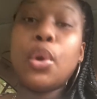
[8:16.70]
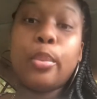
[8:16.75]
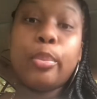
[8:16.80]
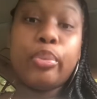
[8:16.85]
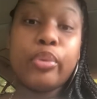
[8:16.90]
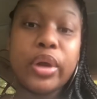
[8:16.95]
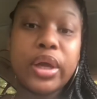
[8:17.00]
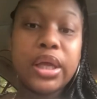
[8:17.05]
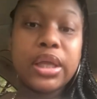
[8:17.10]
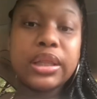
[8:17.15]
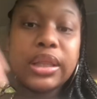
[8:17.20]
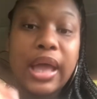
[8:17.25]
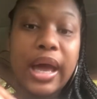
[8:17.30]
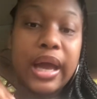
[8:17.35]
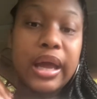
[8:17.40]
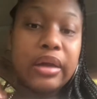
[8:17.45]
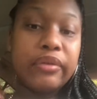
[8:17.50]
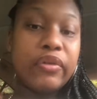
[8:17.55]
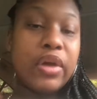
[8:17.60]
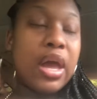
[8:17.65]
bringing
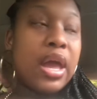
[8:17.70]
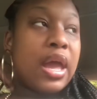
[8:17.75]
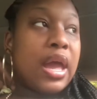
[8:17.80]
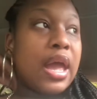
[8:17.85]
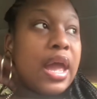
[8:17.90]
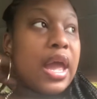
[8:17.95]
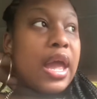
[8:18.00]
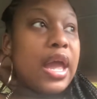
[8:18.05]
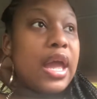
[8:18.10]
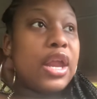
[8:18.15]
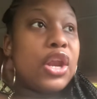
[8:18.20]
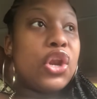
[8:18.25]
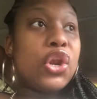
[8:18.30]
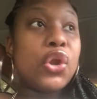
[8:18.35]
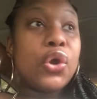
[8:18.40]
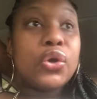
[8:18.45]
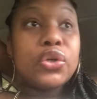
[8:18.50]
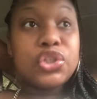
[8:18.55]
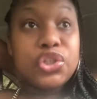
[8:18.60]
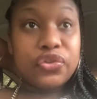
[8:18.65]
life and
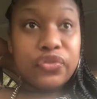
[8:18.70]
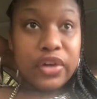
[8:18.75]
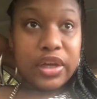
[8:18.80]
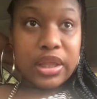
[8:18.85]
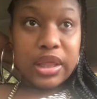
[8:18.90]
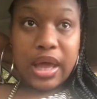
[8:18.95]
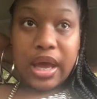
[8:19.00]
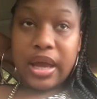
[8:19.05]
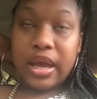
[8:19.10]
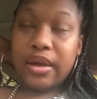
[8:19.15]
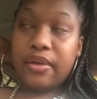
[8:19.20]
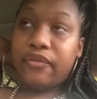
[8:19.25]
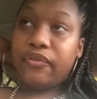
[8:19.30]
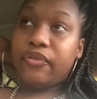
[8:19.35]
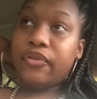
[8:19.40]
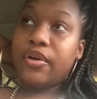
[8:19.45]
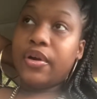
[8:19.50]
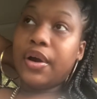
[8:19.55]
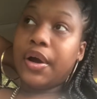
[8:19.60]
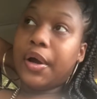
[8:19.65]
nurturing
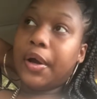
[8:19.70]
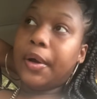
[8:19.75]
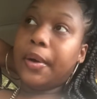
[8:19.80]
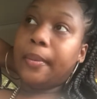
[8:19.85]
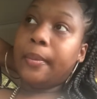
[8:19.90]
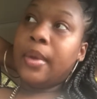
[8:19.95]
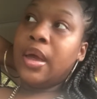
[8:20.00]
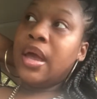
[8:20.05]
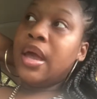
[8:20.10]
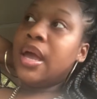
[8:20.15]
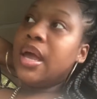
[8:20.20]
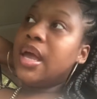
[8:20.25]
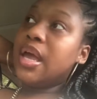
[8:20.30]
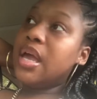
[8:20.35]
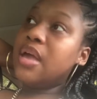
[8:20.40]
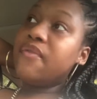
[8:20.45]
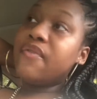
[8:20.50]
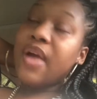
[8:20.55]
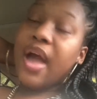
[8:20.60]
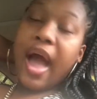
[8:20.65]
life,
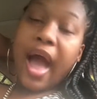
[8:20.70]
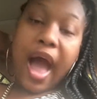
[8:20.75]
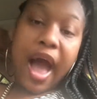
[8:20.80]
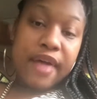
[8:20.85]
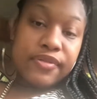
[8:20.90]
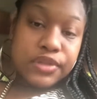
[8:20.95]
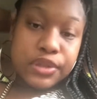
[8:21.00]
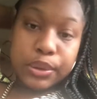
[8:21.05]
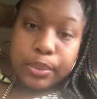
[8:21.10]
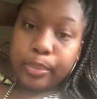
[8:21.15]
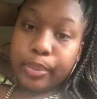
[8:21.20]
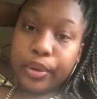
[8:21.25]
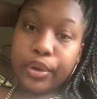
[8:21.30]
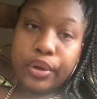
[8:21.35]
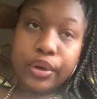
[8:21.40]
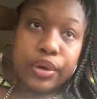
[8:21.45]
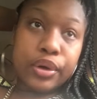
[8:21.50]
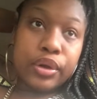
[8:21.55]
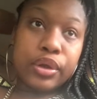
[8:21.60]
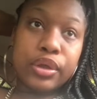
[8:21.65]
even after
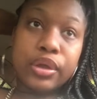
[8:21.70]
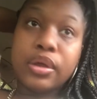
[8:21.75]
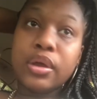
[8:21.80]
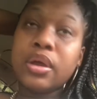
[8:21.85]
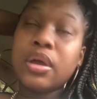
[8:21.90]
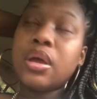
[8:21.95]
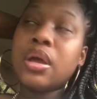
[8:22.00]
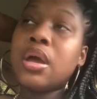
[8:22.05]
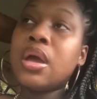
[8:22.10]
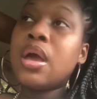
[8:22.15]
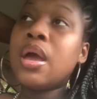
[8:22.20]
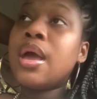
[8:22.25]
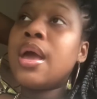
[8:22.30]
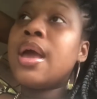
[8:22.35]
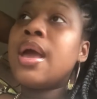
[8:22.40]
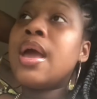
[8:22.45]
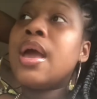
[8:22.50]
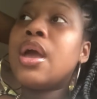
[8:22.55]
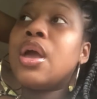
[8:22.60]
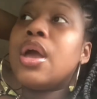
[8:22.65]
birth,
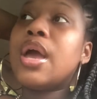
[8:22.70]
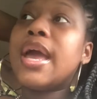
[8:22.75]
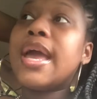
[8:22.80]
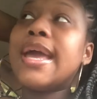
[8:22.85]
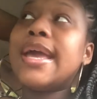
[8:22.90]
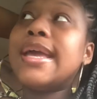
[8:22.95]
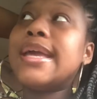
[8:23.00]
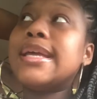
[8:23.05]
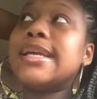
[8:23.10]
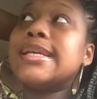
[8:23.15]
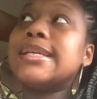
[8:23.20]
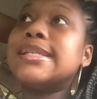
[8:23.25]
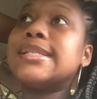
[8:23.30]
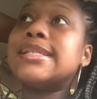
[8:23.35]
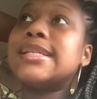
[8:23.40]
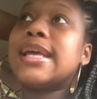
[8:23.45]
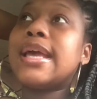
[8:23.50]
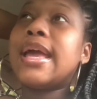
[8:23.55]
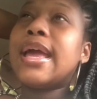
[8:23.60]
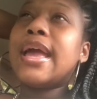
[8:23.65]

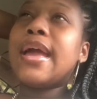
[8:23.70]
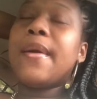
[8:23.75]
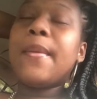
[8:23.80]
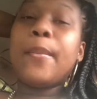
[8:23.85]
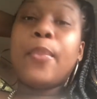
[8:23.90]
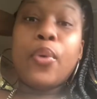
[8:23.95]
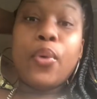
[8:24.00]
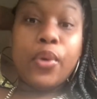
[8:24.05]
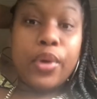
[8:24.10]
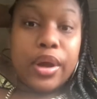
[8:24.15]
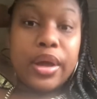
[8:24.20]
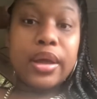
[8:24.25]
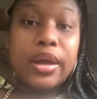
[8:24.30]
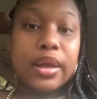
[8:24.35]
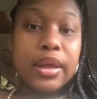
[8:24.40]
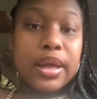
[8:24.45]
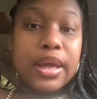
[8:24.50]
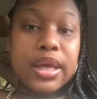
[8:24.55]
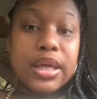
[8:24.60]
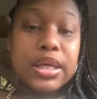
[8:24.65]
is important.
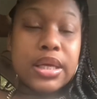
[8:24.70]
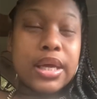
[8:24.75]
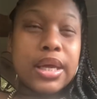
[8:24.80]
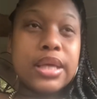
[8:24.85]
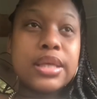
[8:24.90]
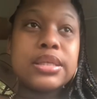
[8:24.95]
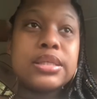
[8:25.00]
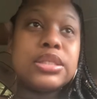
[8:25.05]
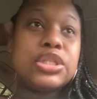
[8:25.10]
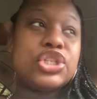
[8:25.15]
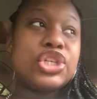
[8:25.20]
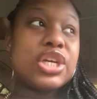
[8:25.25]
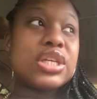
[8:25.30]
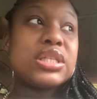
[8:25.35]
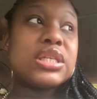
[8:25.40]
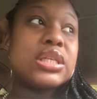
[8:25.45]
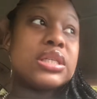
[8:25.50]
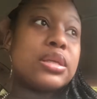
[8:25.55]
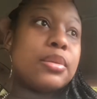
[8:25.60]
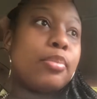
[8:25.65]
It is
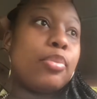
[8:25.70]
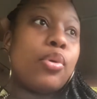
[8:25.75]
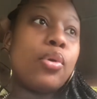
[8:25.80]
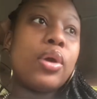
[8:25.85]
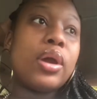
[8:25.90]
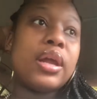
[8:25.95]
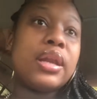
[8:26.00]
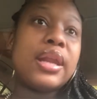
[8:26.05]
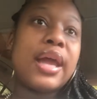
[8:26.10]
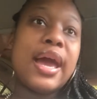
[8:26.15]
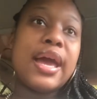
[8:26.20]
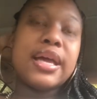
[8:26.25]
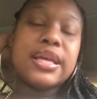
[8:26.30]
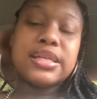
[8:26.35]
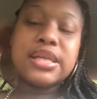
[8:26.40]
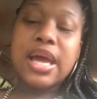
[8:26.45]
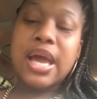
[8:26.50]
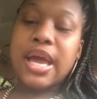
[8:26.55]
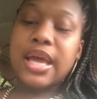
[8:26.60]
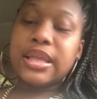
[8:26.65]
just as important as
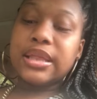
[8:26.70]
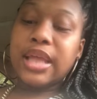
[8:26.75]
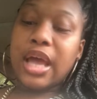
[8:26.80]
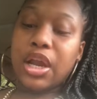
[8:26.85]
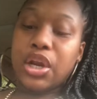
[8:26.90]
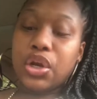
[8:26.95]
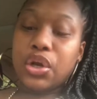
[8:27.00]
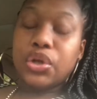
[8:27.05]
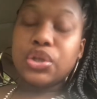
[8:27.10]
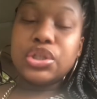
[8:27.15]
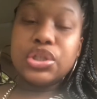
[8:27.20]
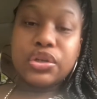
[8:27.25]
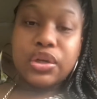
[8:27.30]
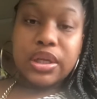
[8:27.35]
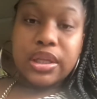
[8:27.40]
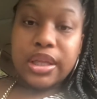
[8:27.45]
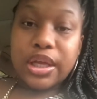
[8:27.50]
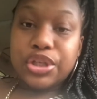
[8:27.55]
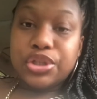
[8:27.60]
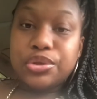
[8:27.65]
that
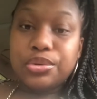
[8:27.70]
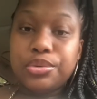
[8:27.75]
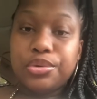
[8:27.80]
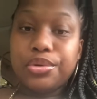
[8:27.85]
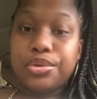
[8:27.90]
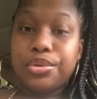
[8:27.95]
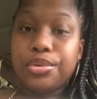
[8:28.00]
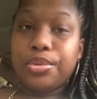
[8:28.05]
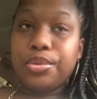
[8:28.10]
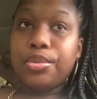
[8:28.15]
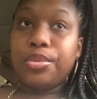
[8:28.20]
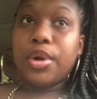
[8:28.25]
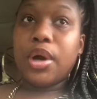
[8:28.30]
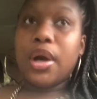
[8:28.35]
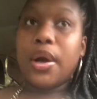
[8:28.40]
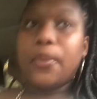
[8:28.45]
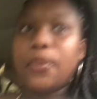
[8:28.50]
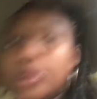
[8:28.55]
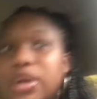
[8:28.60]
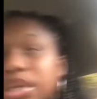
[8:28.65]
nurturing that you do
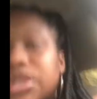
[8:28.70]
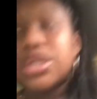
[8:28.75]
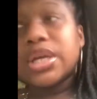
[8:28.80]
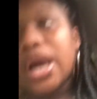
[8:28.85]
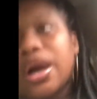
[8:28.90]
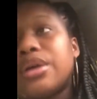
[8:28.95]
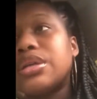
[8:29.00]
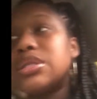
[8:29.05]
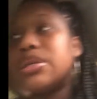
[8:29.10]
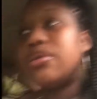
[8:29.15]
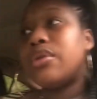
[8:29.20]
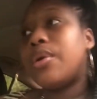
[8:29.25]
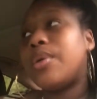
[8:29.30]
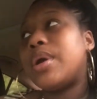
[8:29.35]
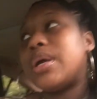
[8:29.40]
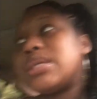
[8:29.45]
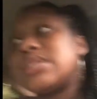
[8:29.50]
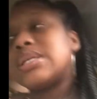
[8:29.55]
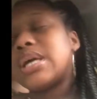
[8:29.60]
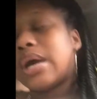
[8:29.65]
when a child is
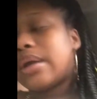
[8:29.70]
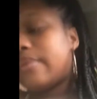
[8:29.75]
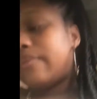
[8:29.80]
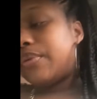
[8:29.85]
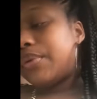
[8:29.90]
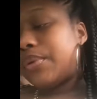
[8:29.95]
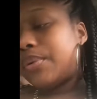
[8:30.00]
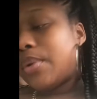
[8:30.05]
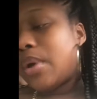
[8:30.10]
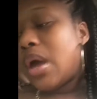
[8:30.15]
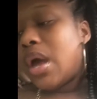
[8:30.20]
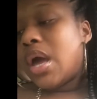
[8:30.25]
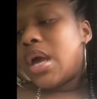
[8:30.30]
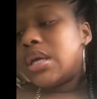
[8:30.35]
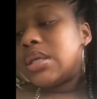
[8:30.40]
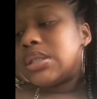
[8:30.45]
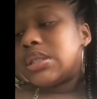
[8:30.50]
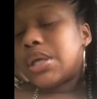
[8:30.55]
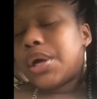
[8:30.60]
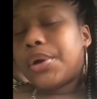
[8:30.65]
growing inside of you.
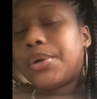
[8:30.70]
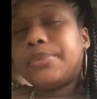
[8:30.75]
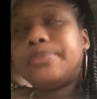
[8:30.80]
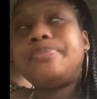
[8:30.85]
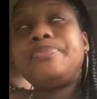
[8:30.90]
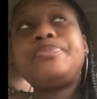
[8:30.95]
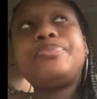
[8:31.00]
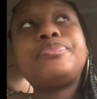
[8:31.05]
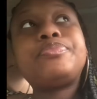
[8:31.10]
So